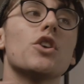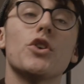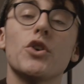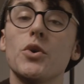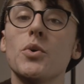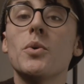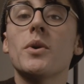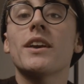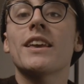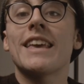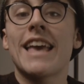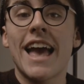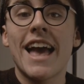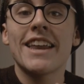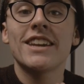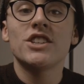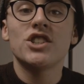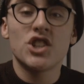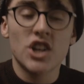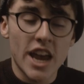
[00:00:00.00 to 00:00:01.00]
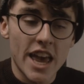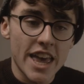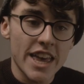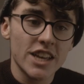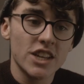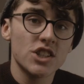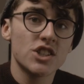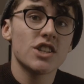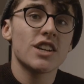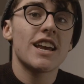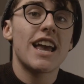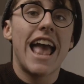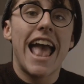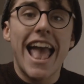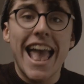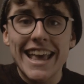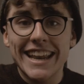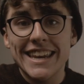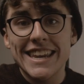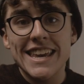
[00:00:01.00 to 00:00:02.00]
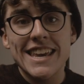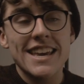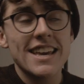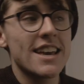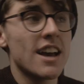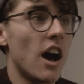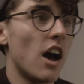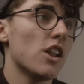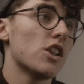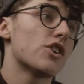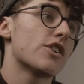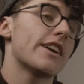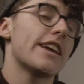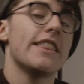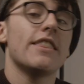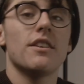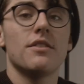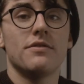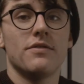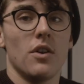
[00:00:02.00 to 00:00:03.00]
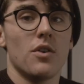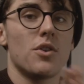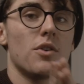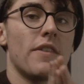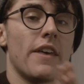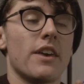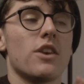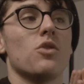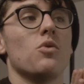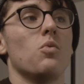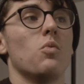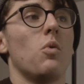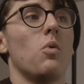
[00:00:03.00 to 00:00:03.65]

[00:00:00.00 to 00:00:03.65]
you can change any color in the photo that you